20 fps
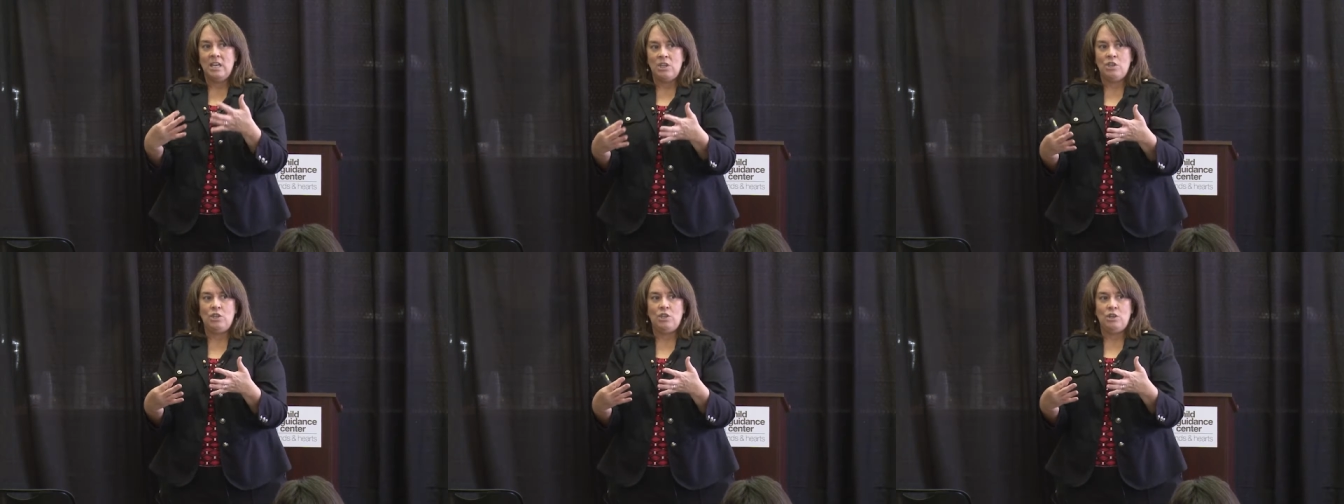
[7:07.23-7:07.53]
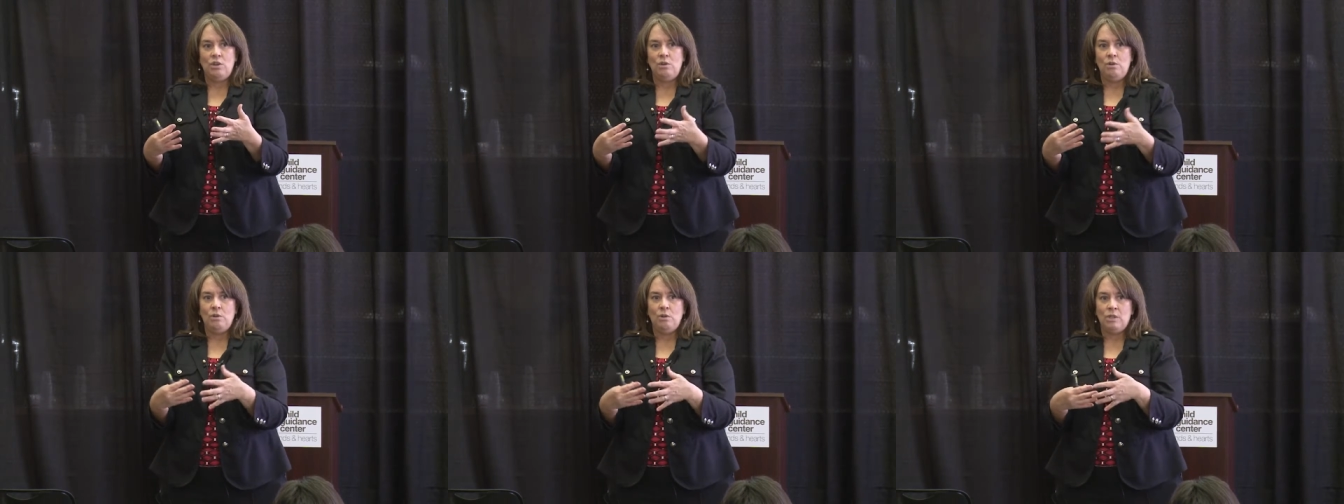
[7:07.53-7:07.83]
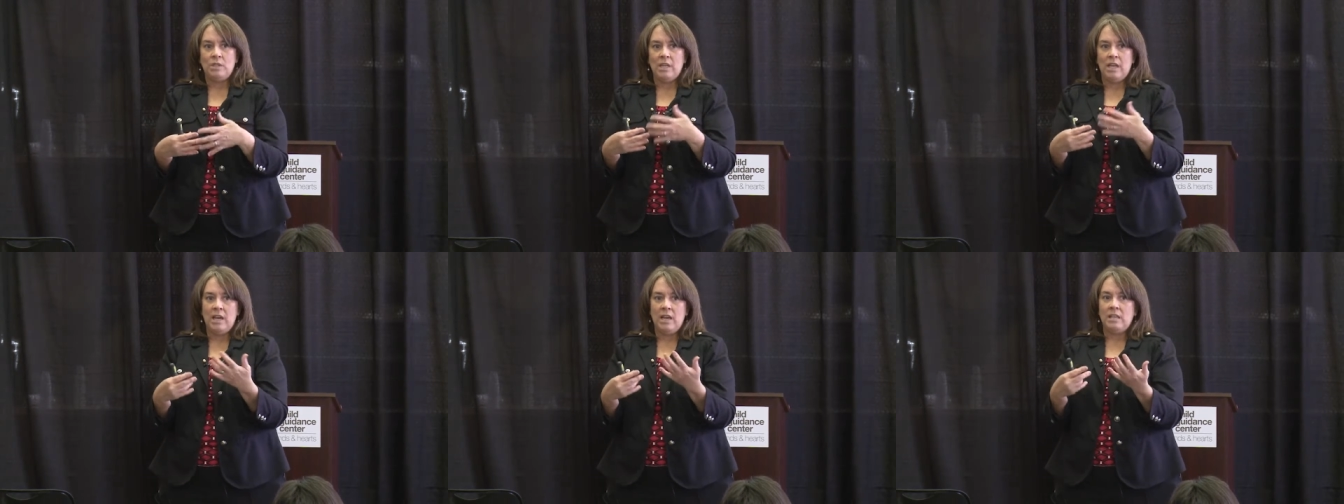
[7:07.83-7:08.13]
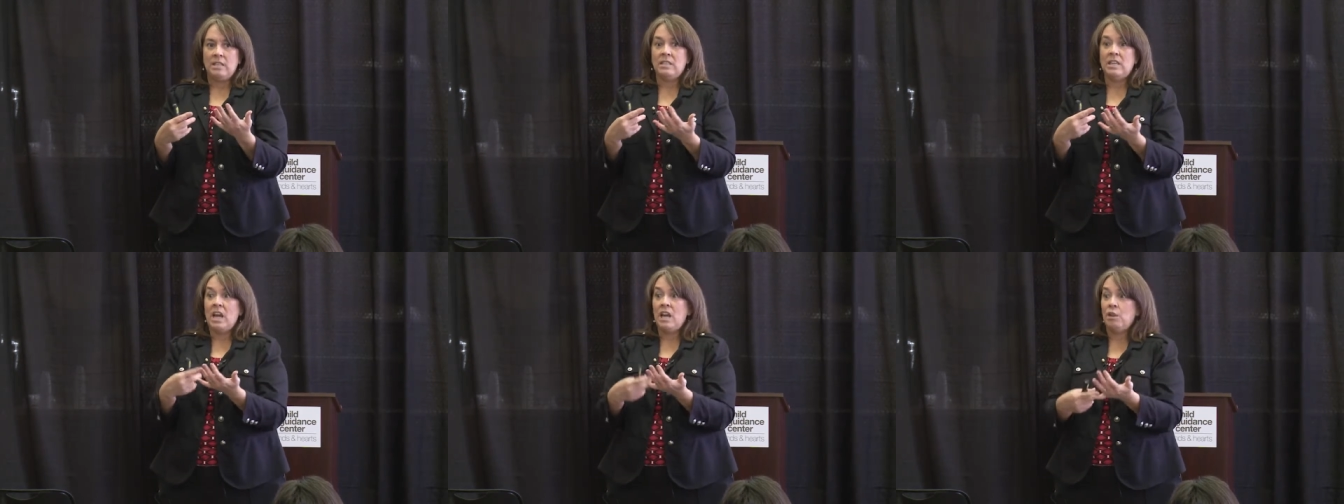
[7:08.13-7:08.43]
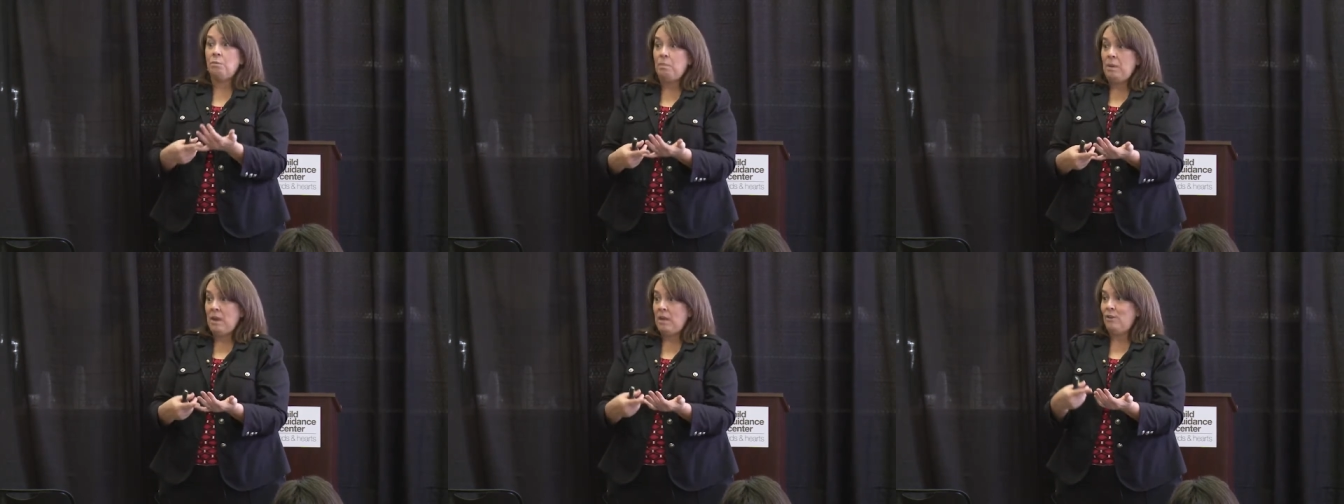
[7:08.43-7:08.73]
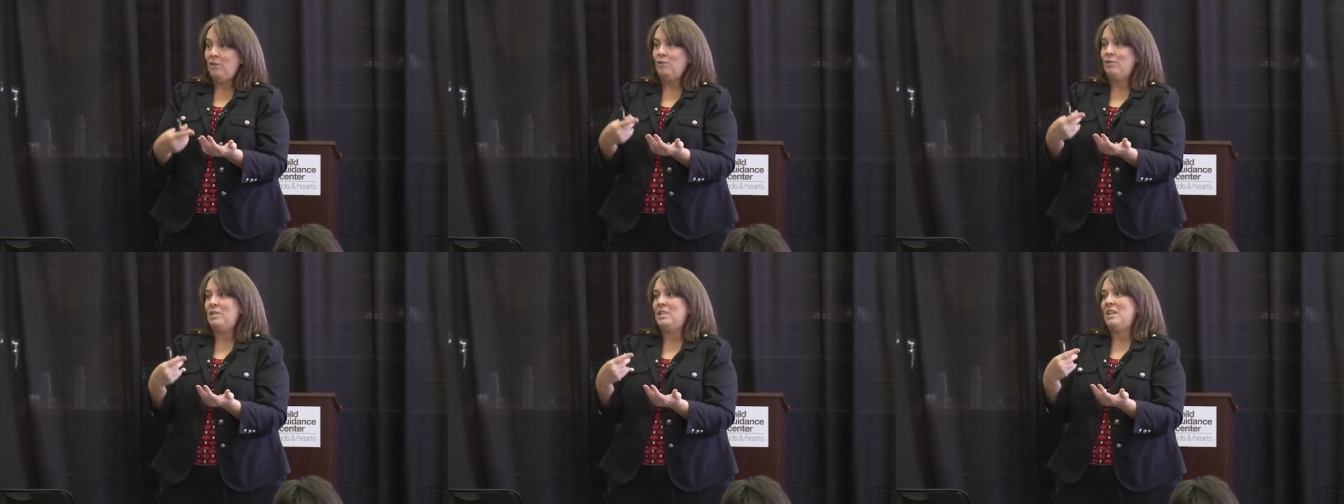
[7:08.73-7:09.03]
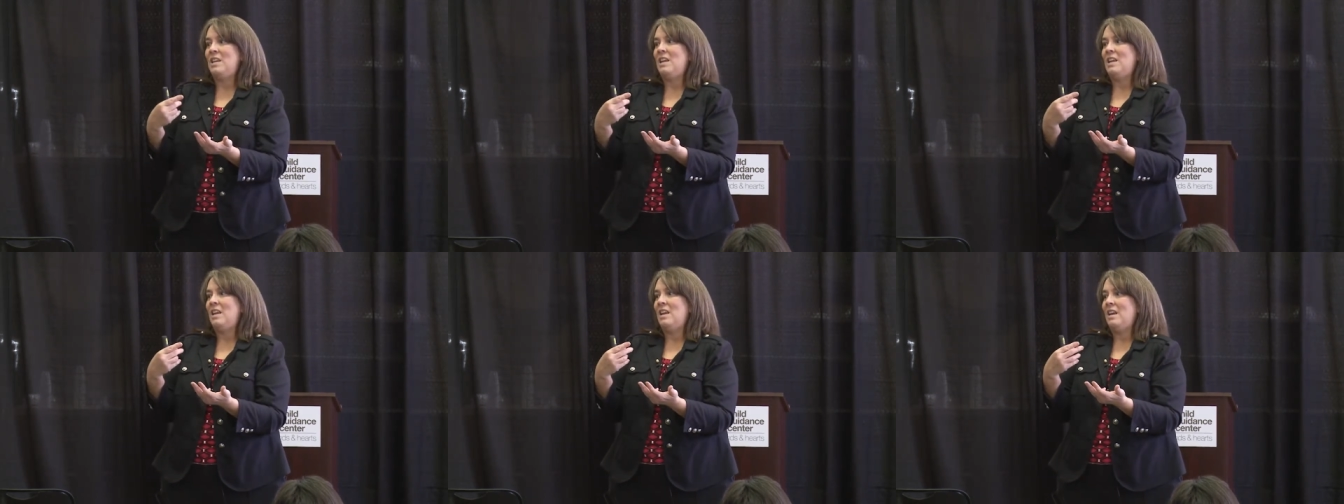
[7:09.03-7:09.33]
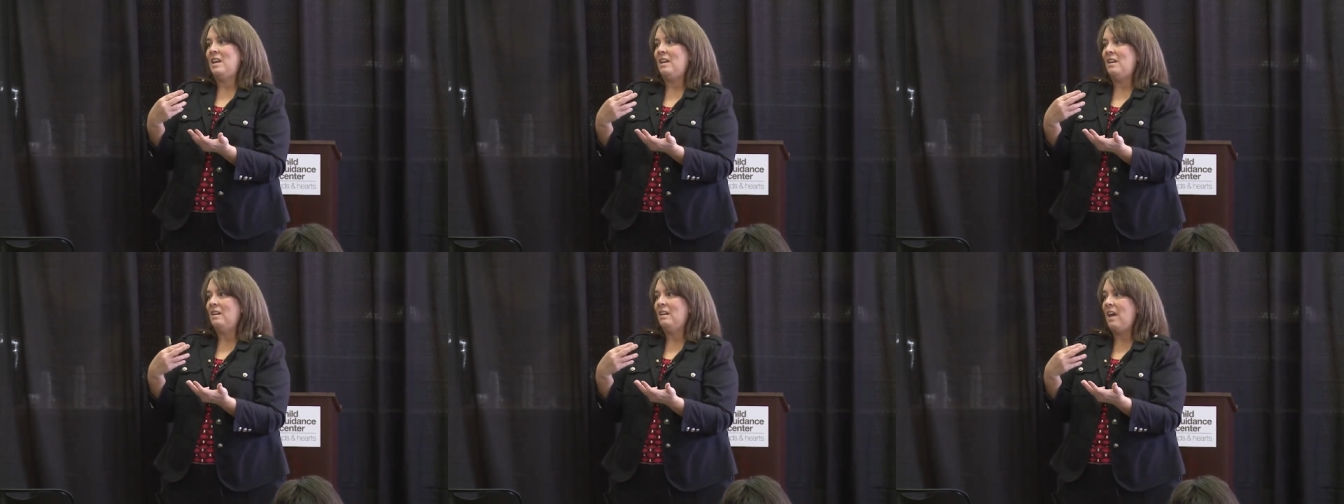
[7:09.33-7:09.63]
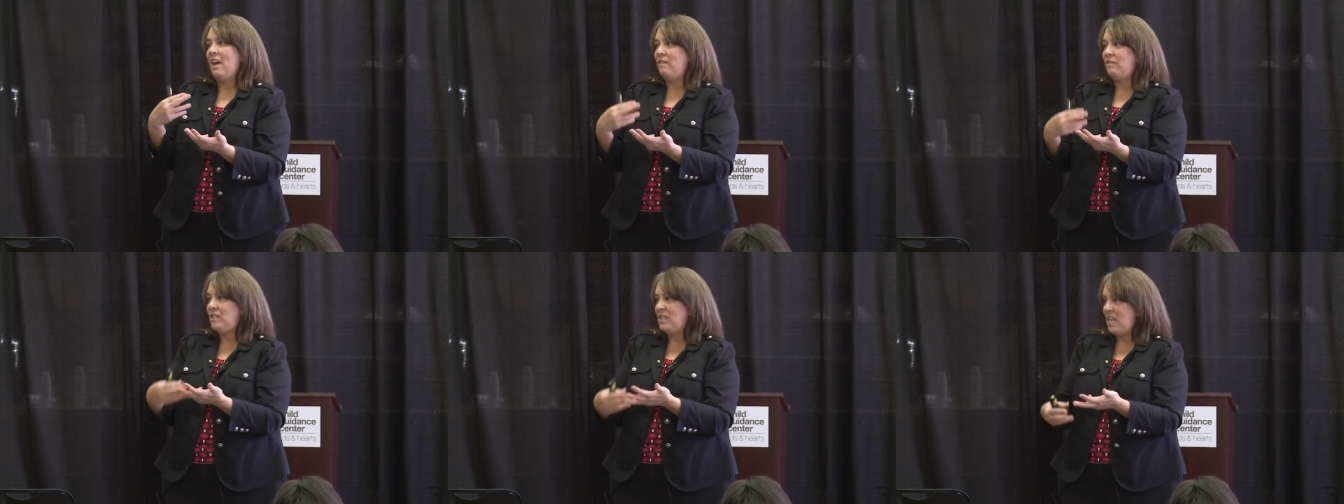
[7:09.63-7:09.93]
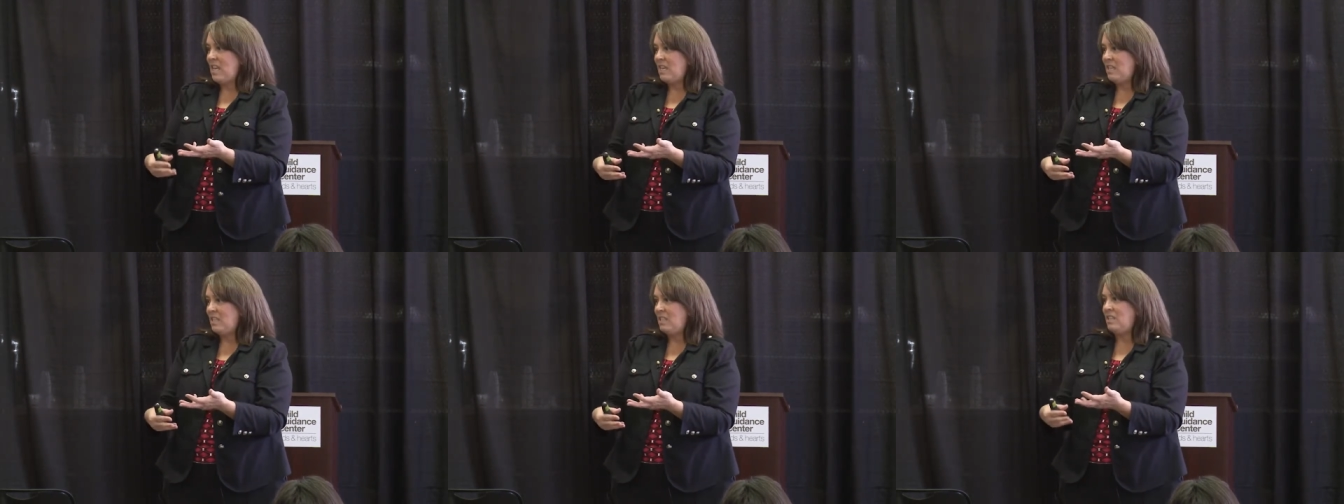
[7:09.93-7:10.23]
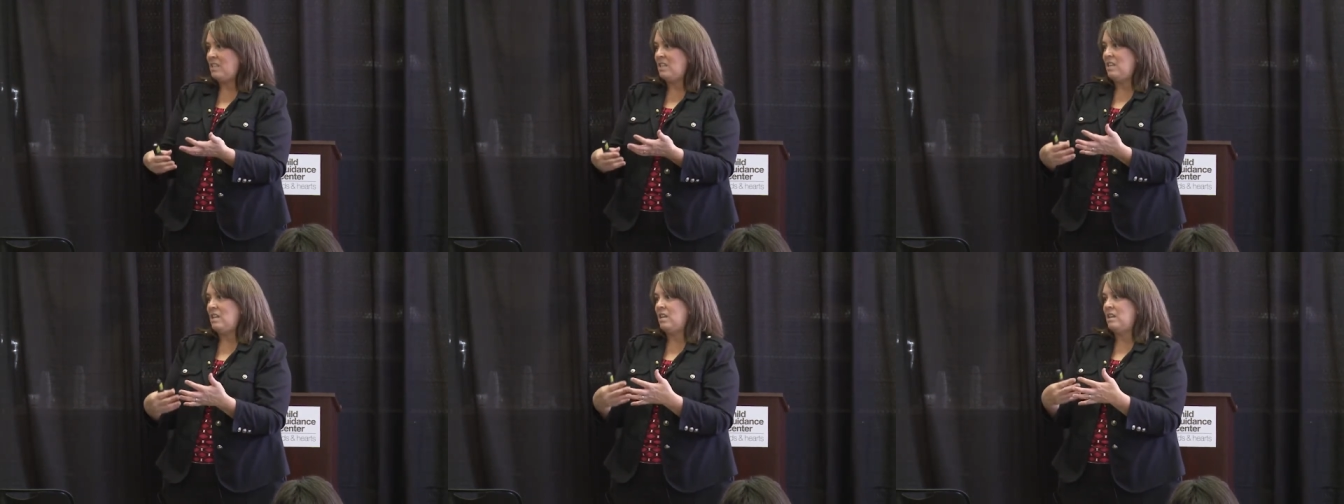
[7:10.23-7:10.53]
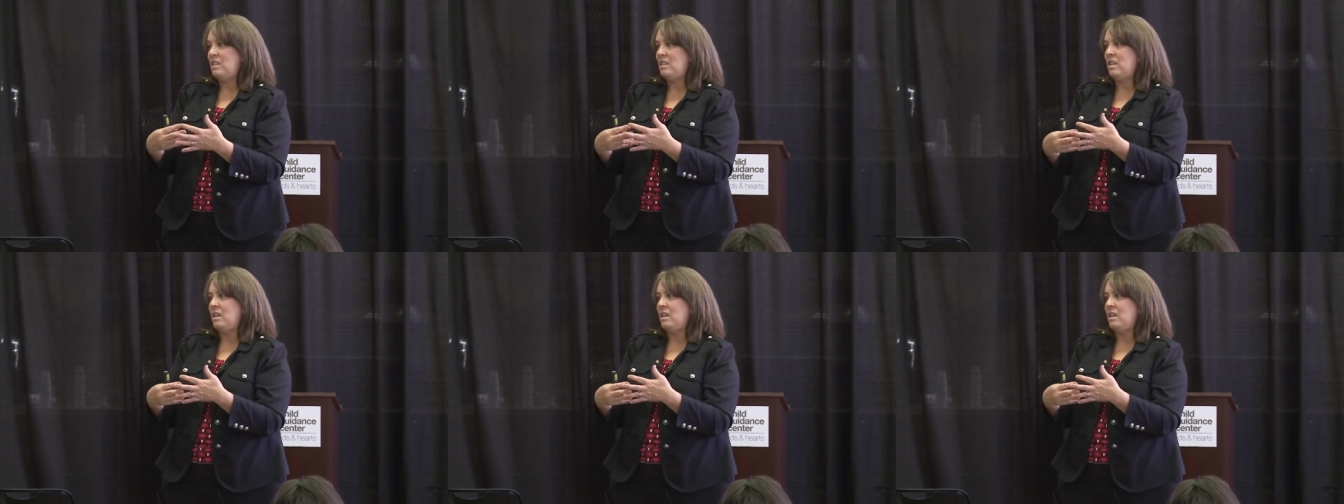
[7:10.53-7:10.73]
issues like death penalty and life sentences.